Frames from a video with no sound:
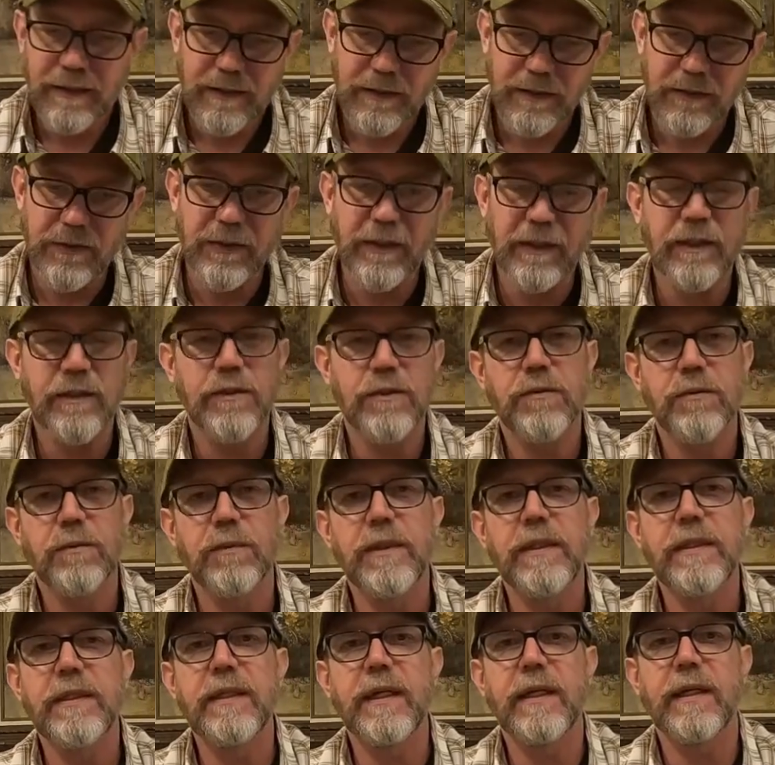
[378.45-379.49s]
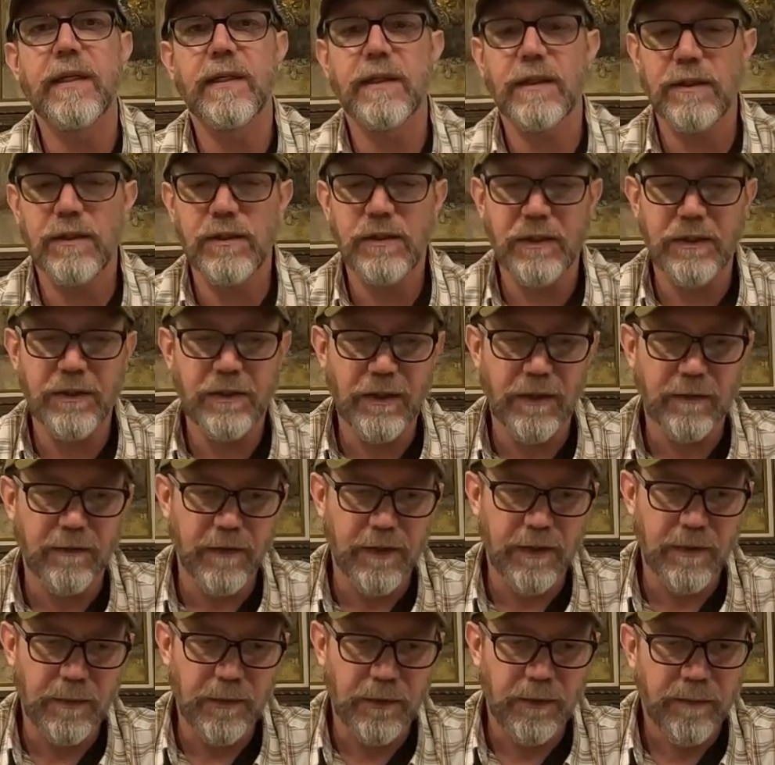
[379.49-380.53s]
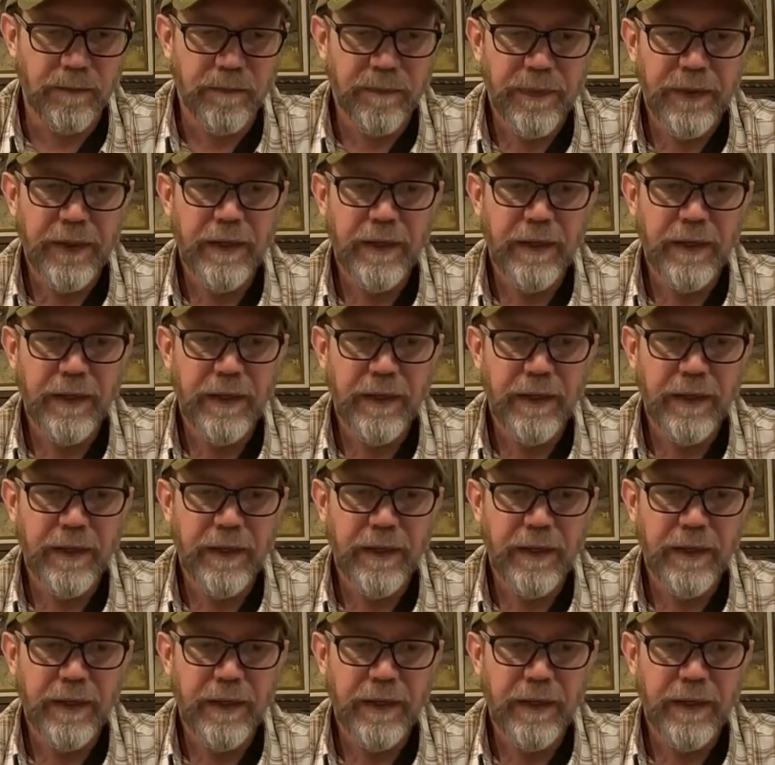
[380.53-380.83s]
this thing is ridiculously serviceable.